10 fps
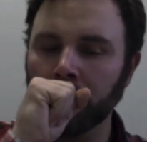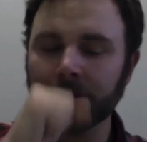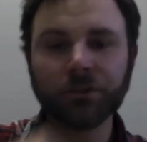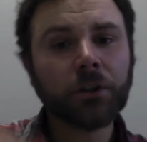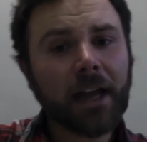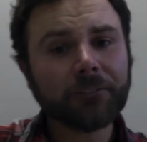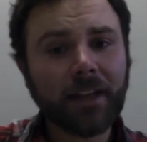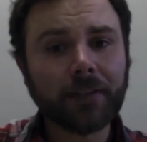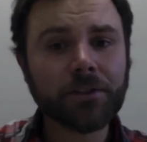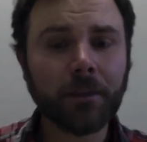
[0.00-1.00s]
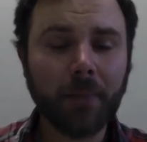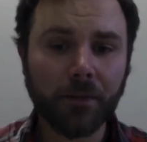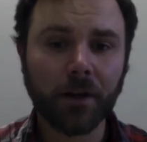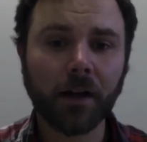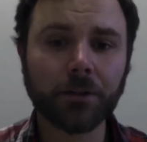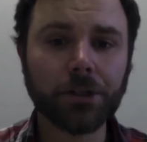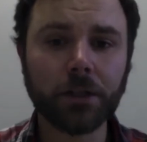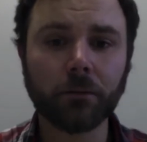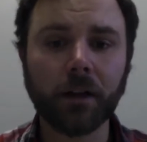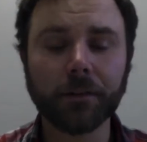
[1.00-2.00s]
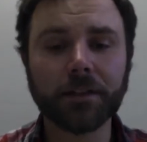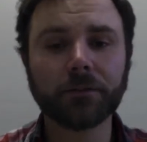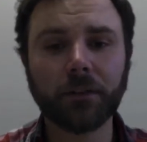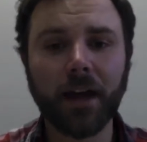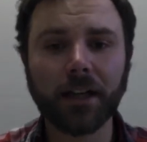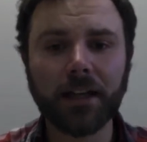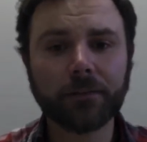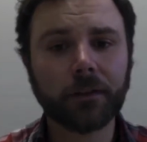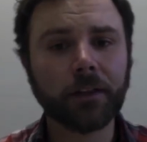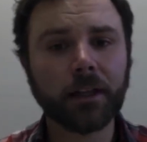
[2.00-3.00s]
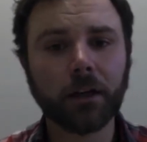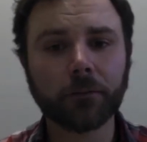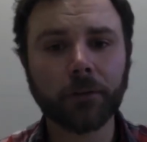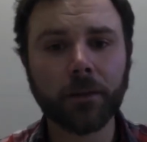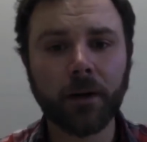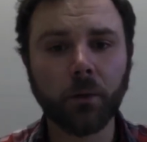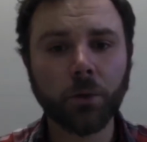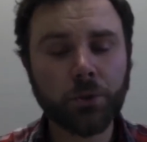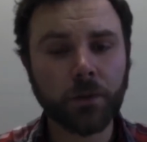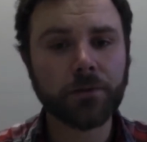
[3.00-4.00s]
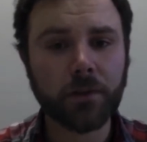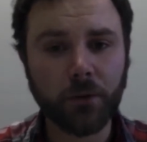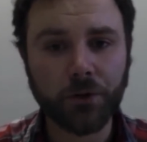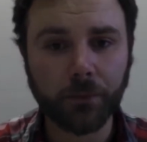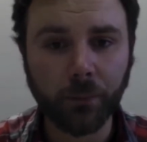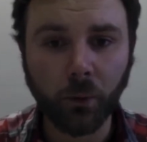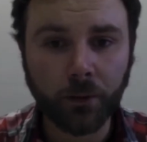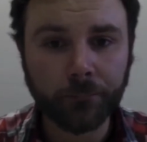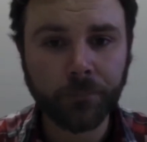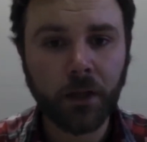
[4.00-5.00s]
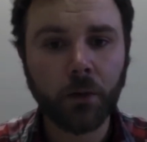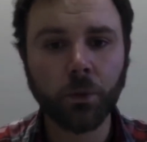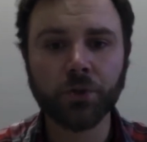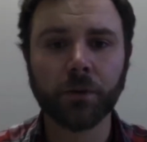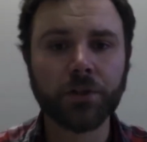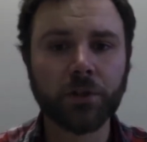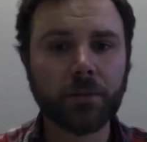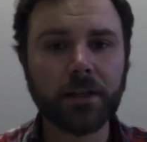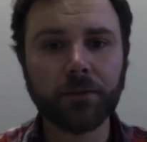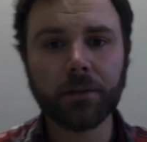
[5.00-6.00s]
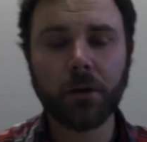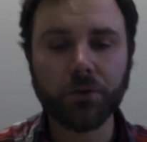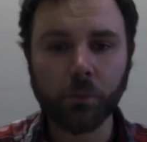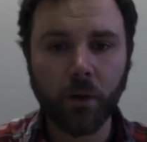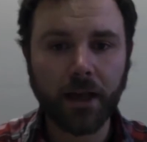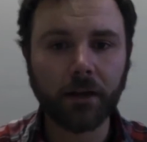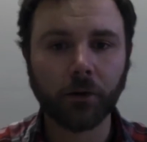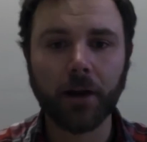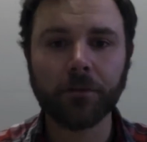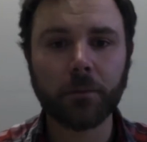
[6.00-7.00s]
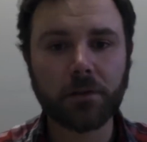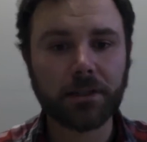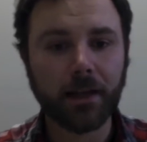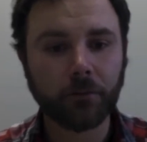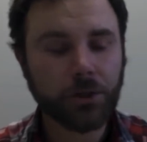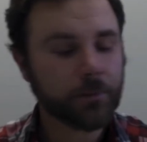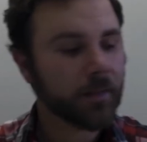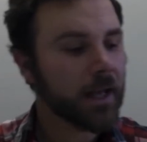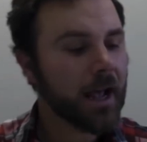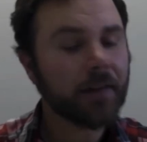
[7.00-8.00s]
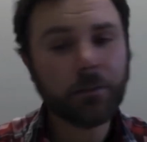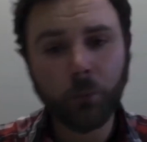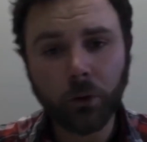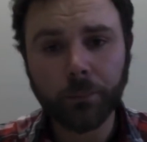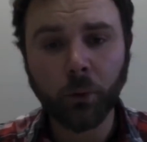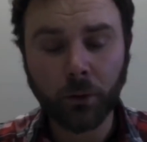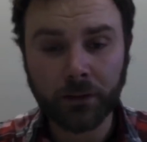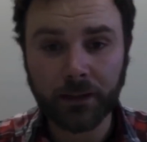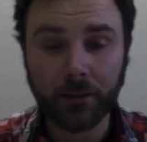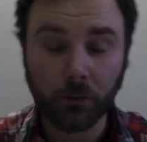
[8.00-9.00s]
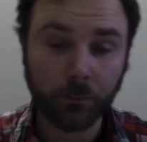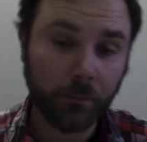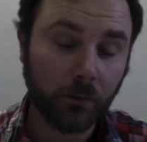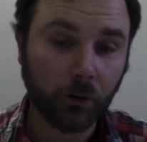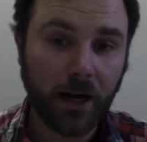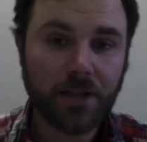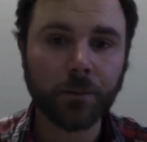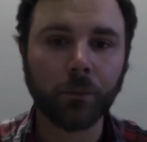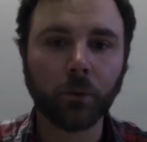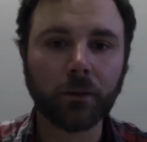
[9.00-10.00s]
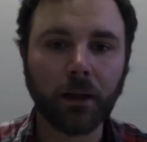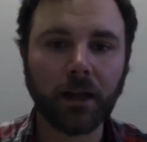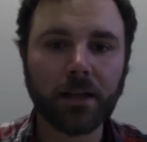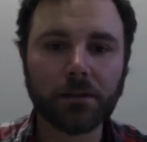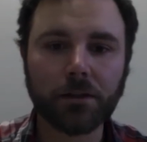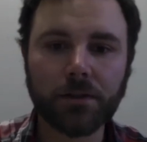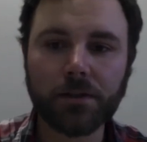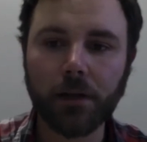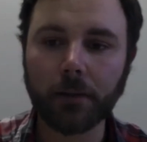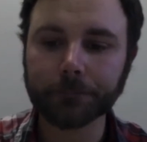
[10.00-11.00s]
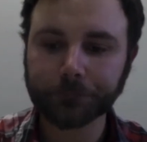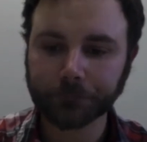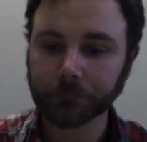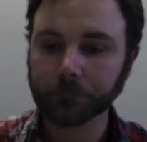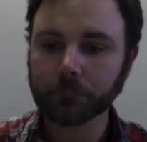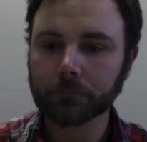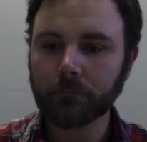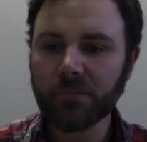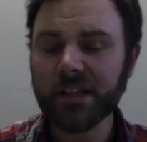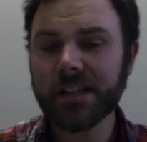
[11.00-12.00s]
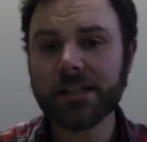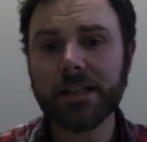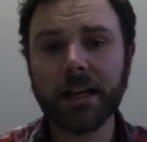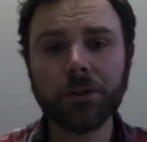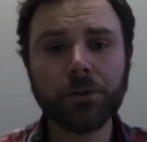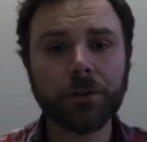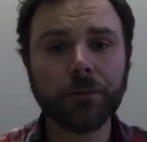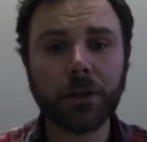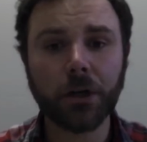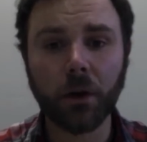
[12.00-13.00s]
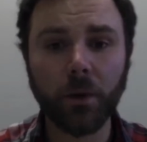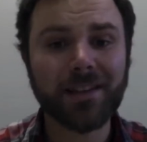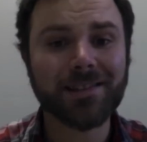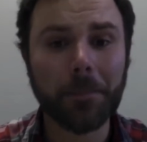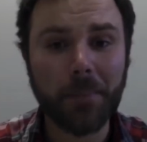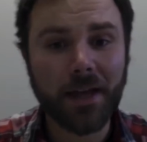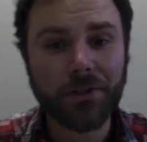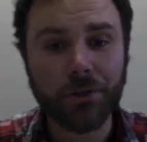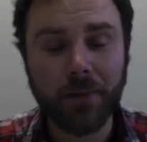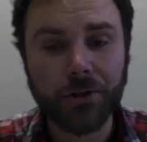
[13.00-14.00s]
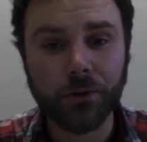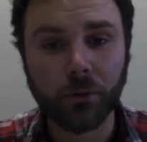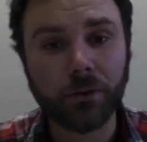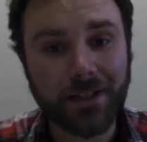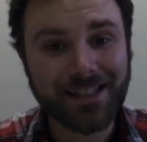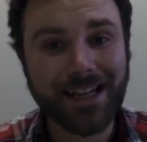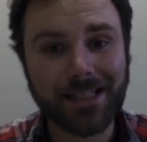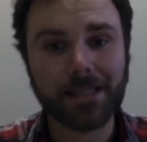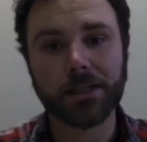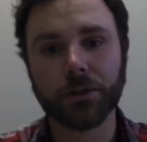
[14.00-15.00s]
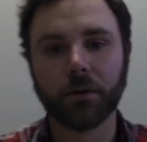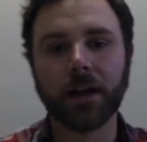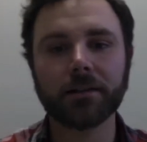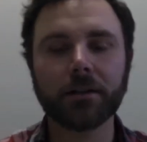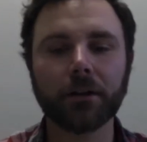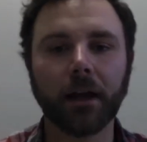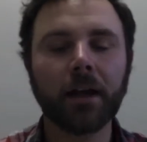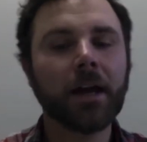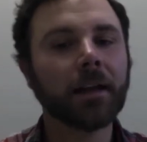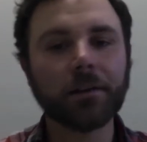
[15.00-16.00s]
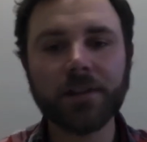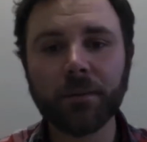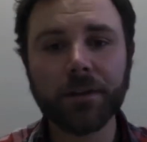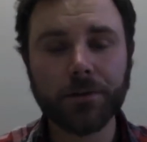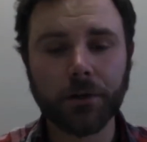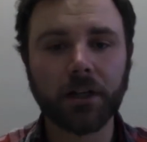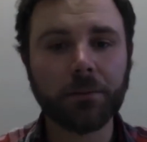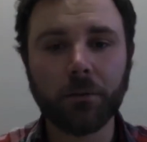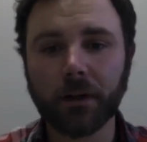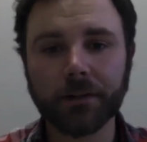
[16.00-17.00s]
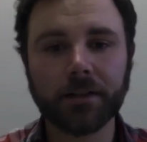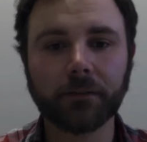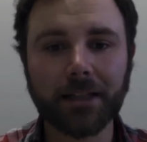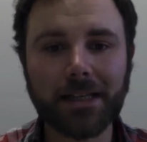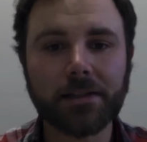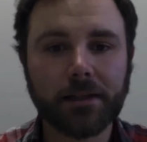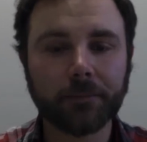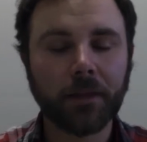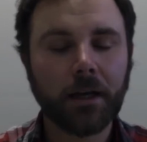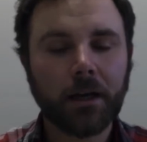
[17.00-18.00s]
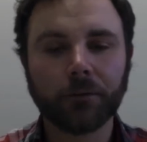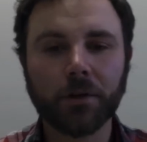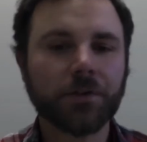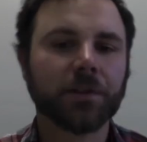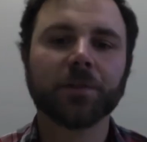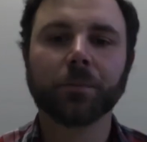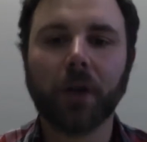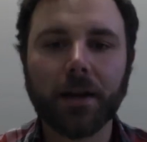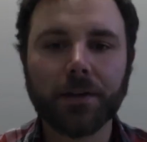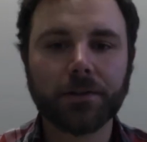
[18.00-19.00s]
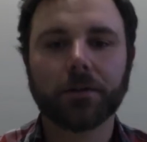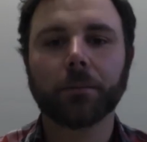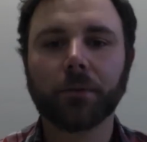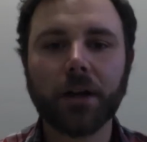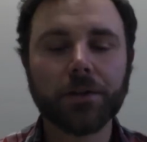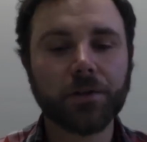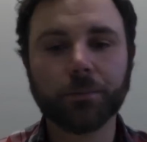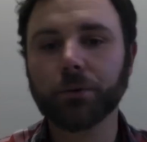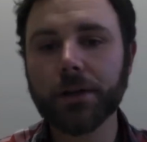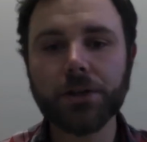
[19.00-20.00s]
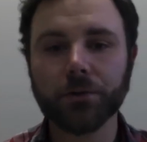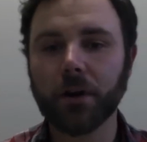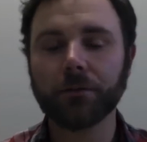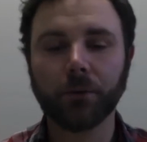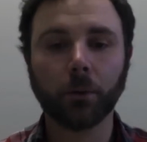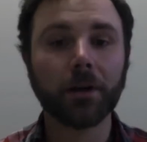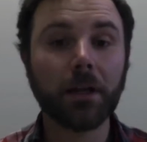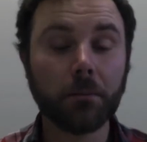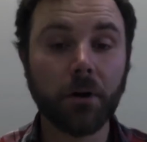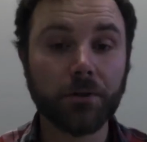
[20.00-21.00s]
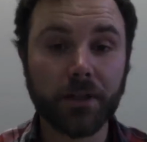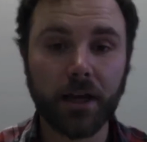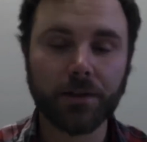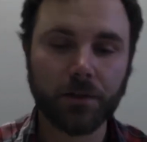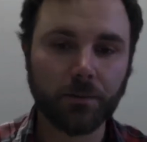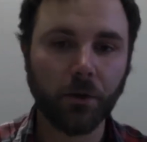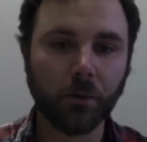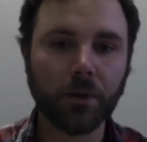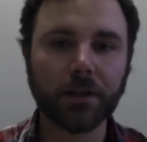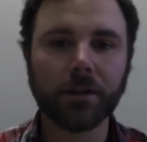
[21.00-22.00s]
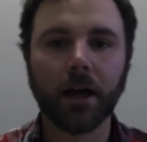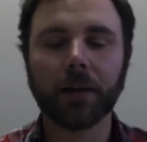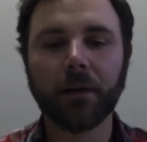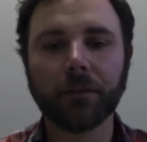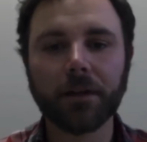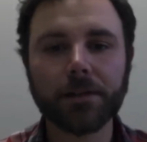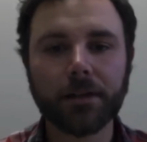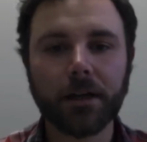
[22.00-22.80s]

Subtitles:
So you have to have some methodology relative to that. You have to think carefully about which ones are the most important, which ones should be given the most weight or have the most leverage. And then more importantly, or as importantly, I guess I should say, is that you should figure out ways to measure or assess these criteria. Now, some of these are going to be relatively easy. For instance, price. Price is pretty straightforward in most cases, but we can talk about this.